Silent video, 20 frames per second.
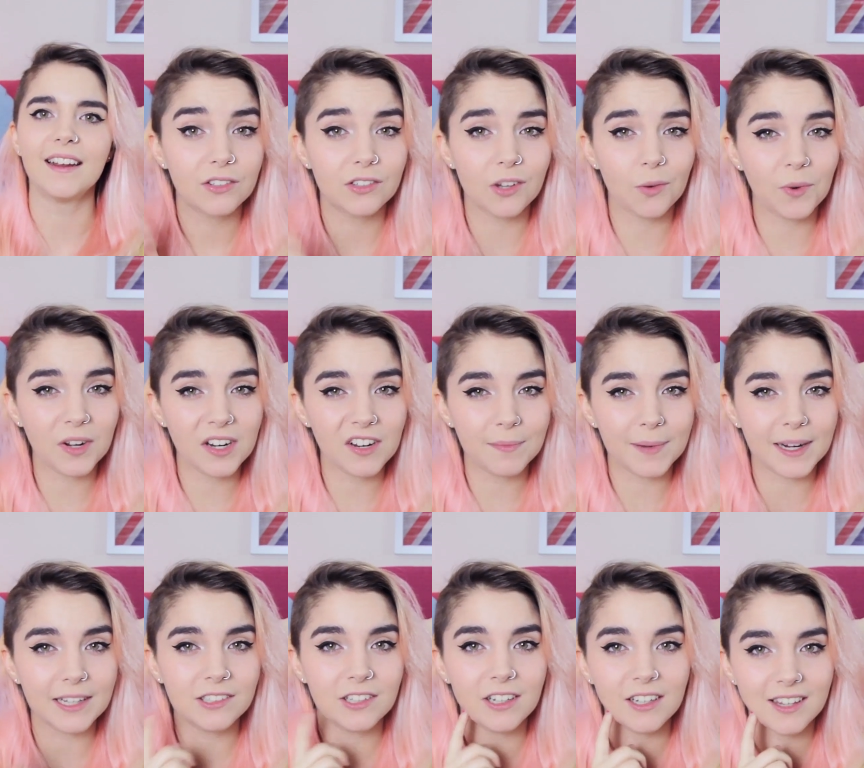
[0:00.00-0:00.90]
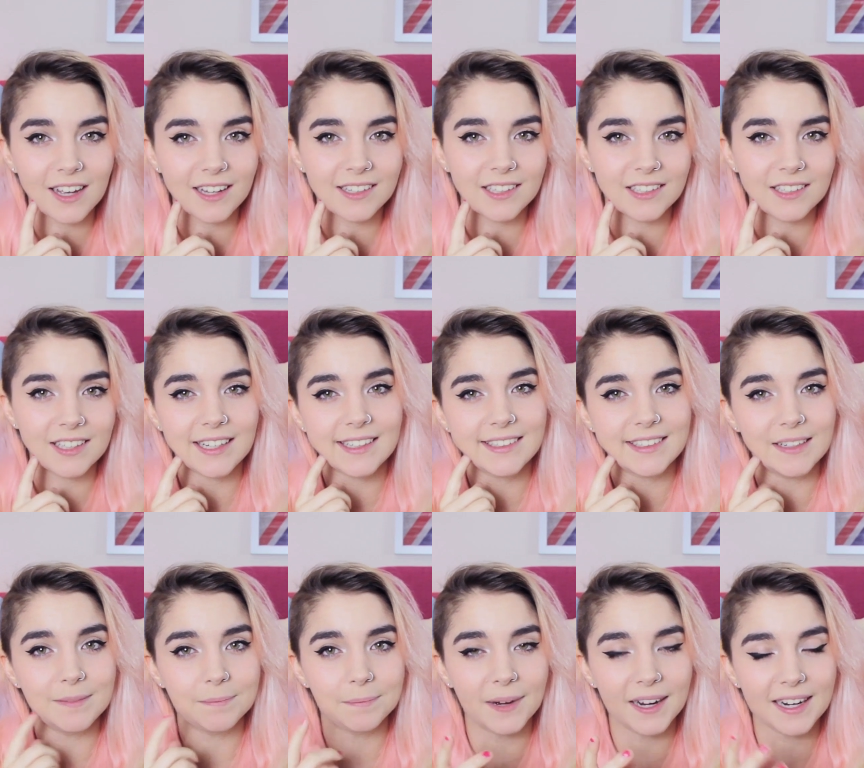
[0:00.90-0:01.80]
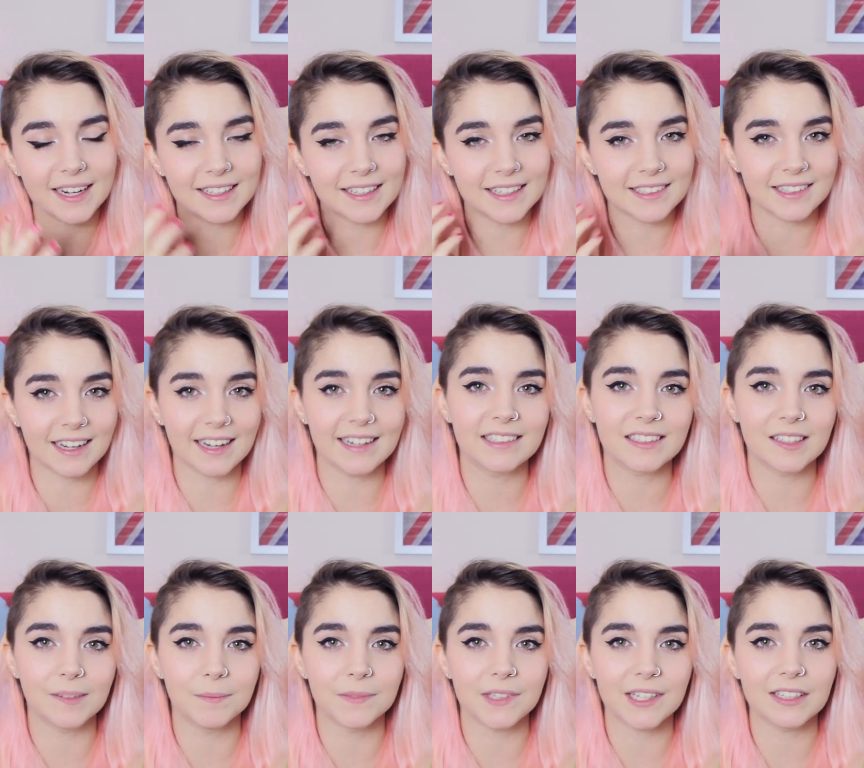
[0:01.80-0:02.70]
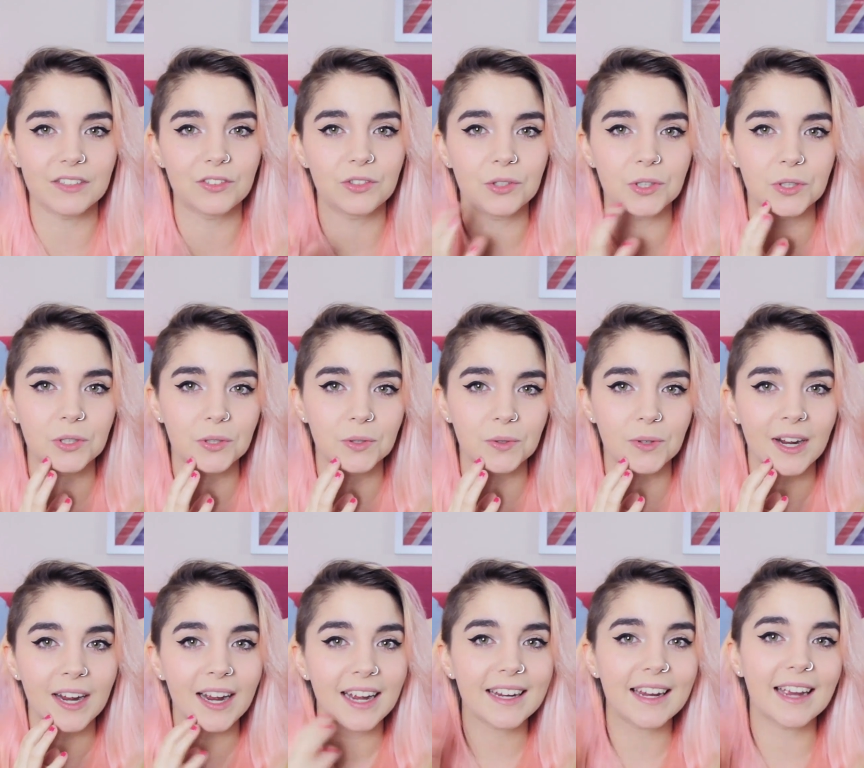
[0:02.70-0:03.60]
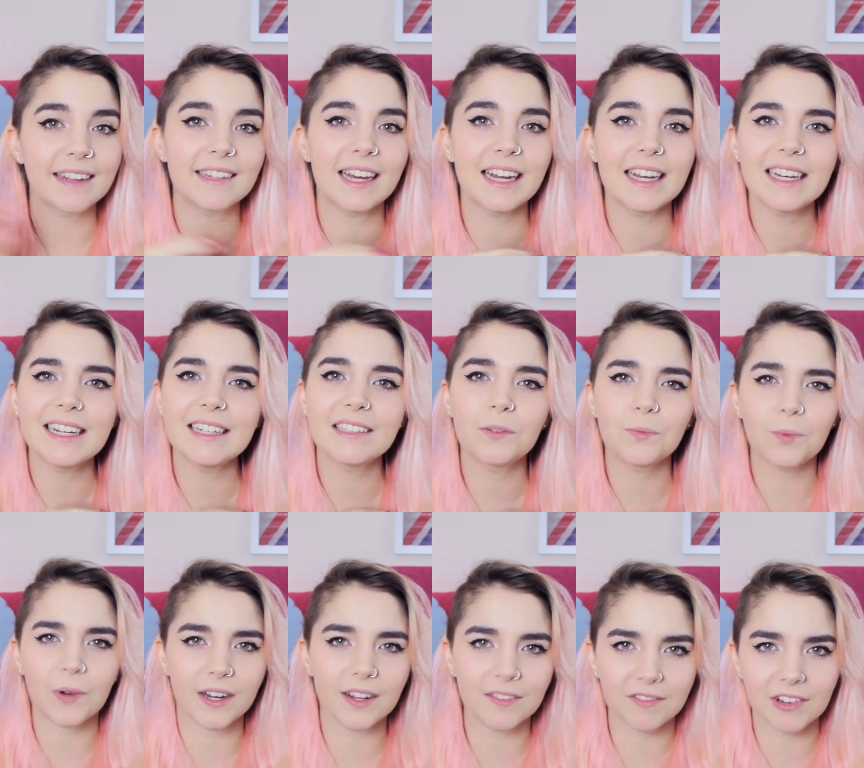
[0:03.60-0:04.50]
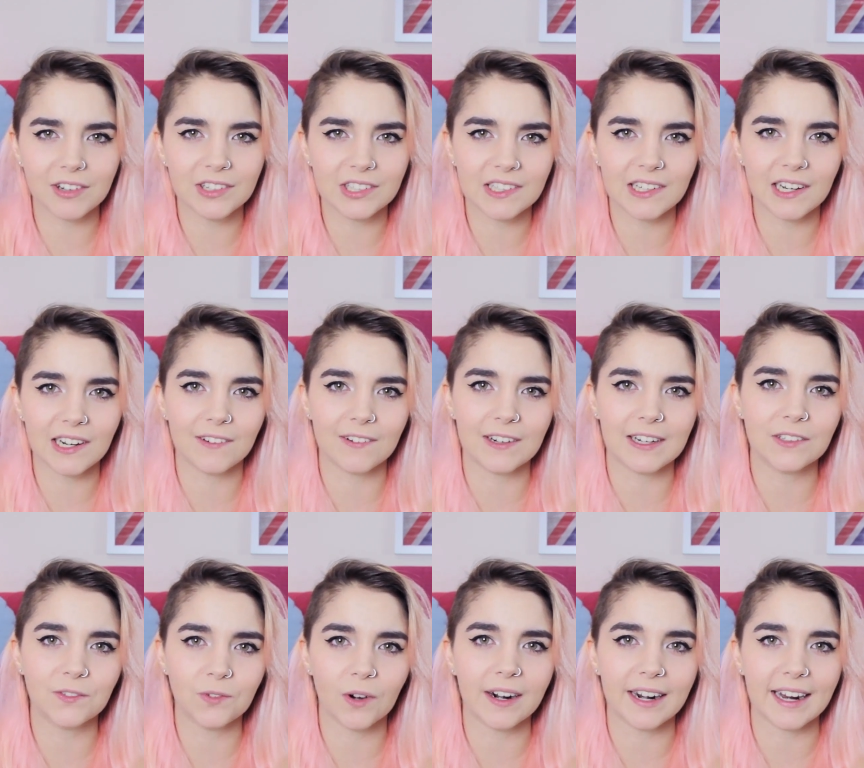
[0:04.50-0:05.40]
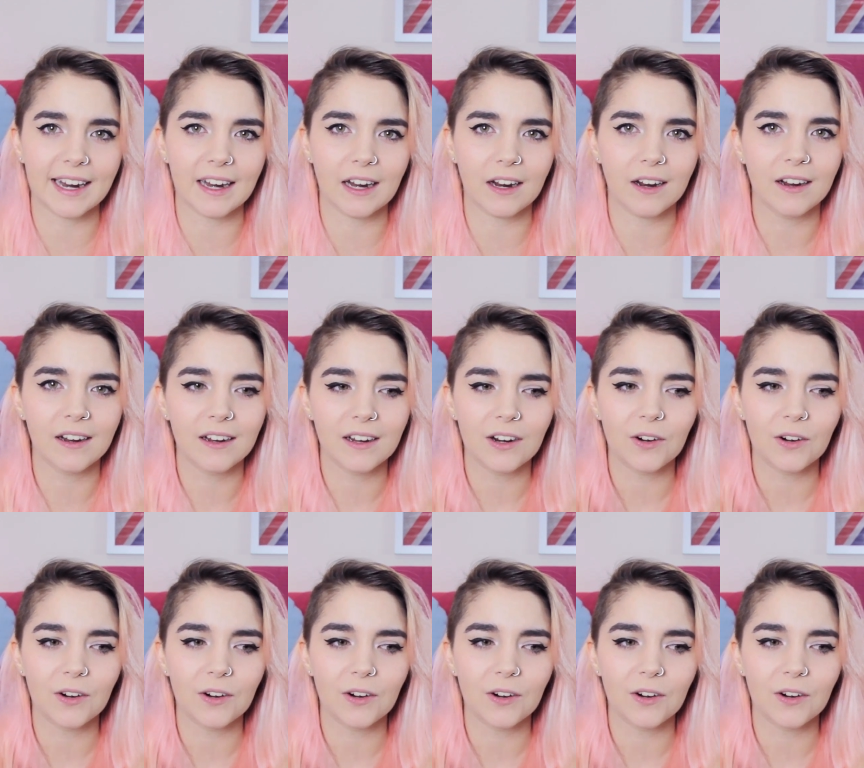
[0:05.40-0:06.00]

So one of my 2016 bucket list items is to get at least one of those series running